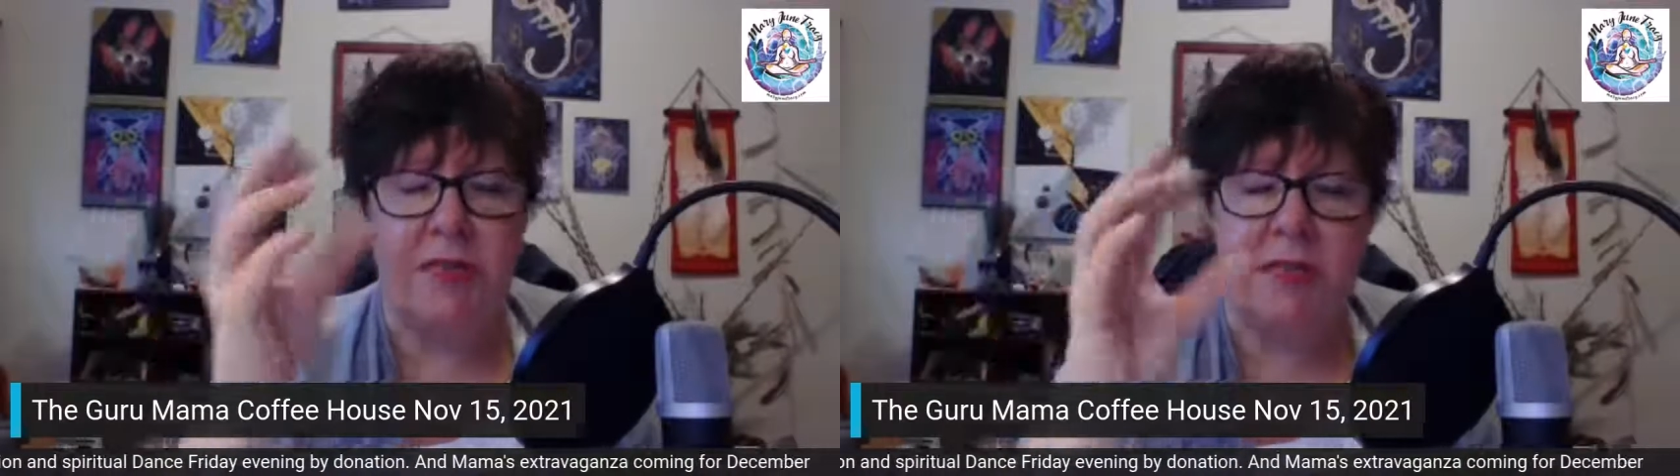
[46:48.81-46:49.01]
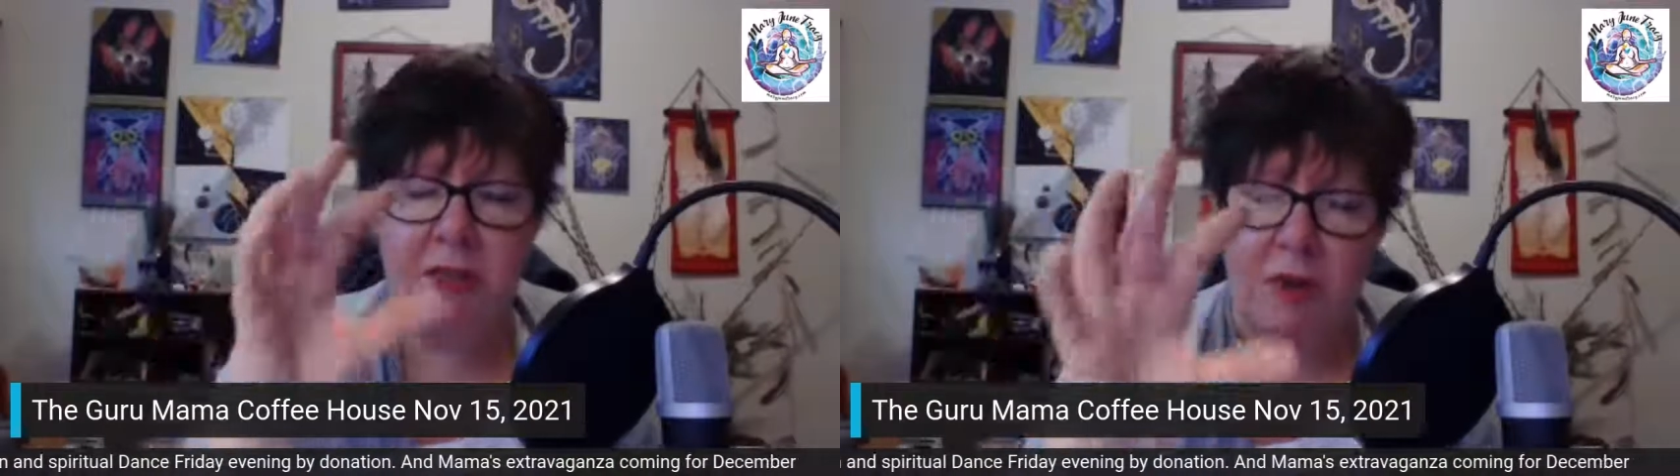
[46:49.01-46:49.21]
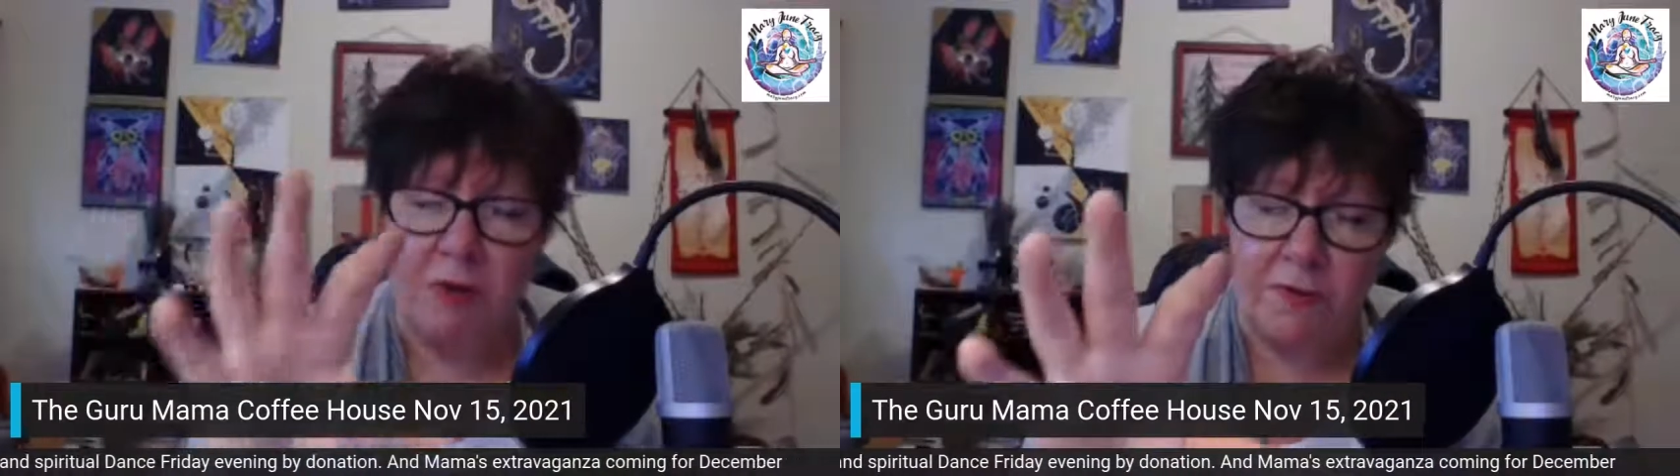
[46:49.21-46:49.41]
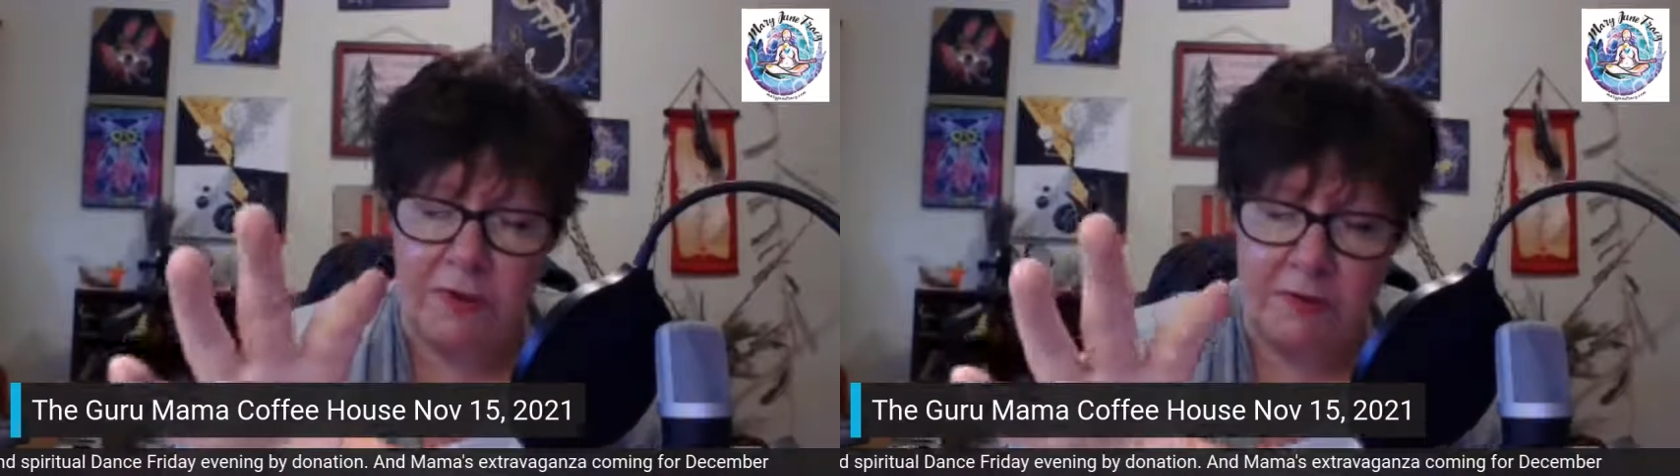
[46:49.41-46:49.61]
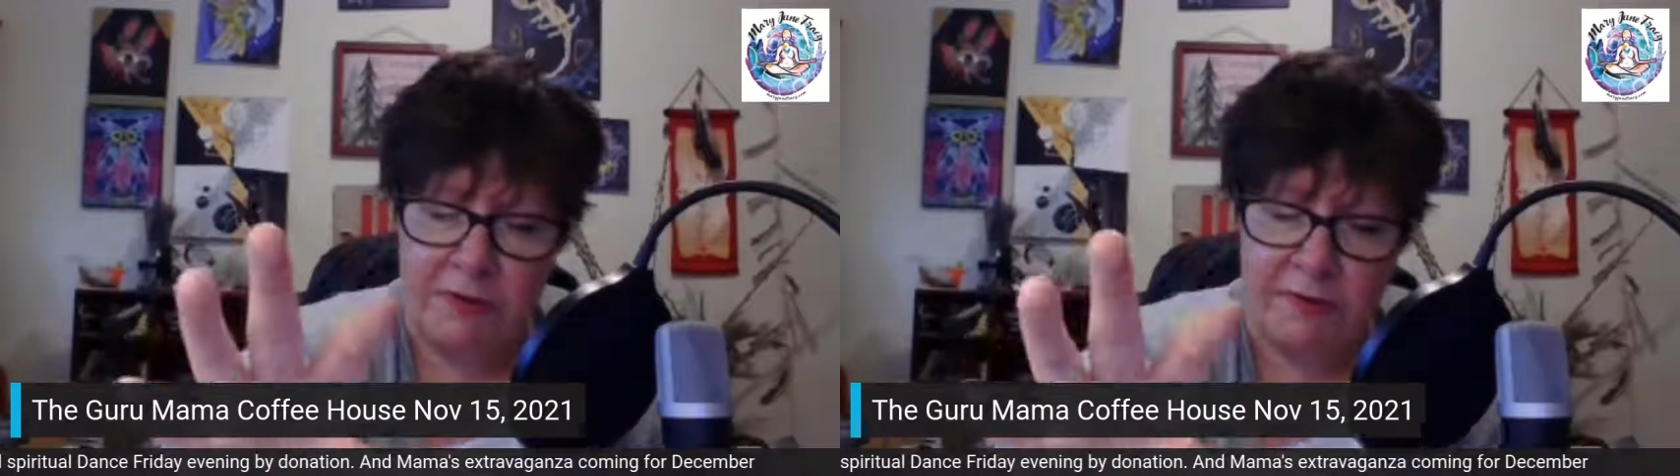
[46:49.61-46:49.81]
Let it go
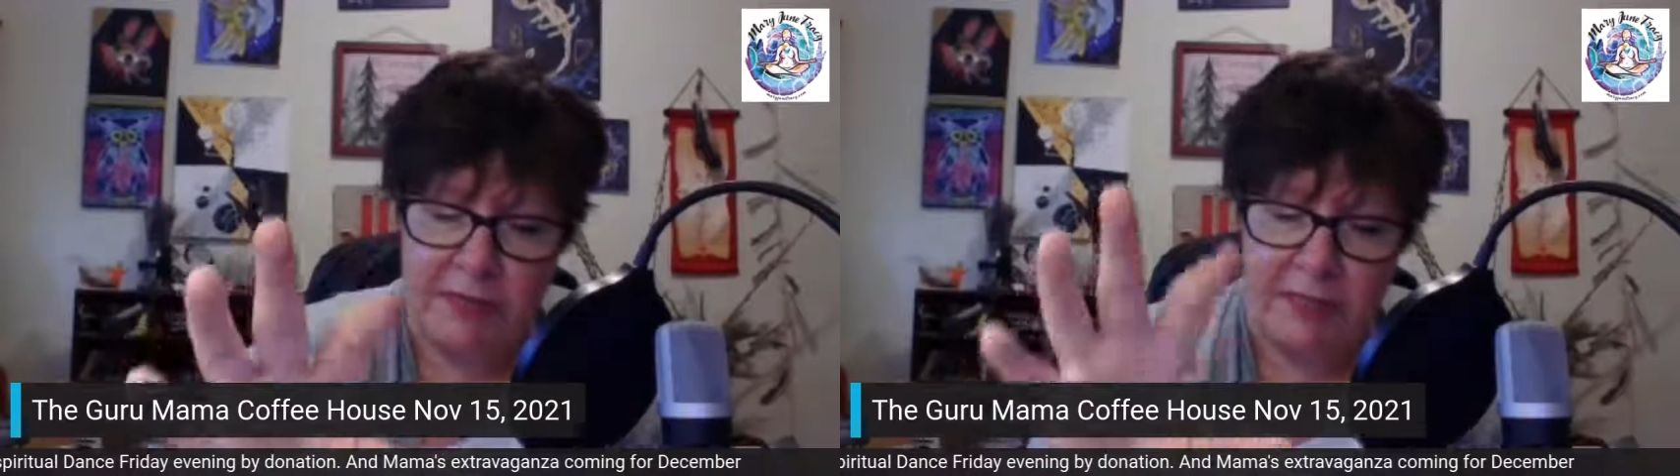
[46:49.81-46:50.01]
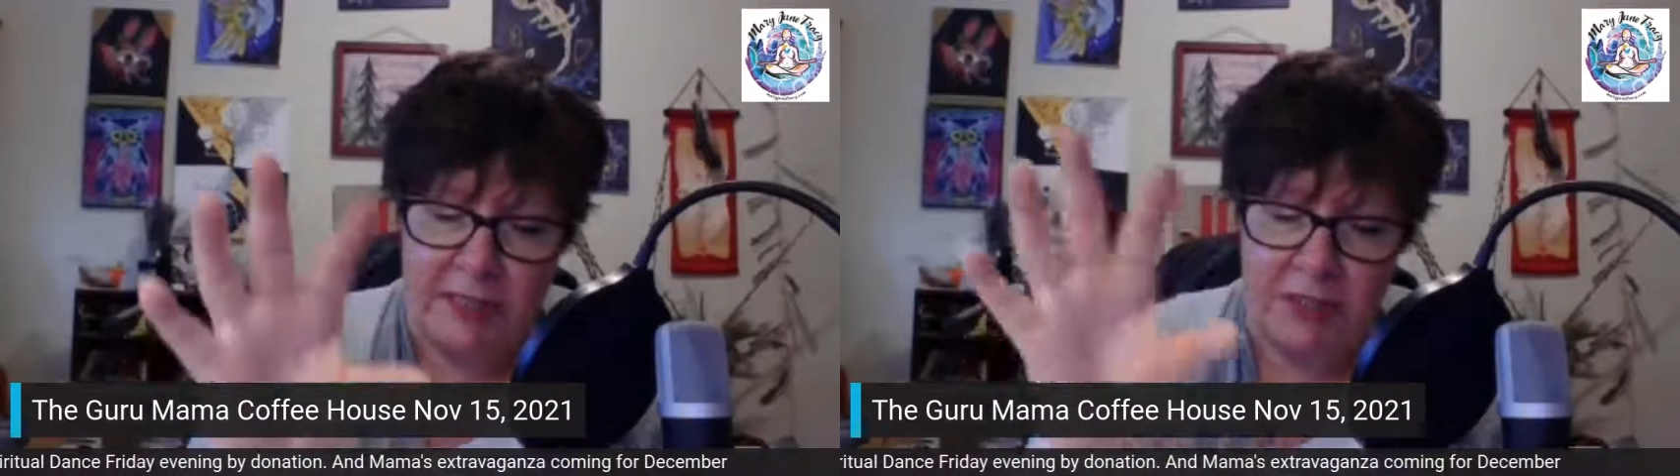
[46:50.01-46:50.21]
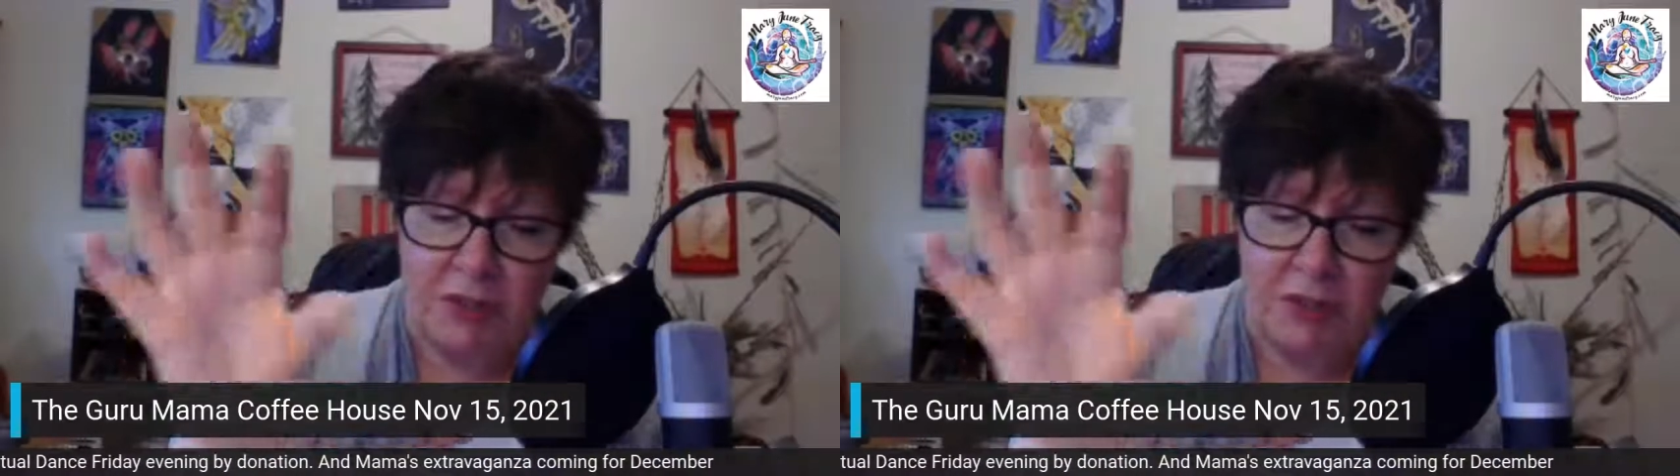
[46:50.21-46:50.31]
of the grievances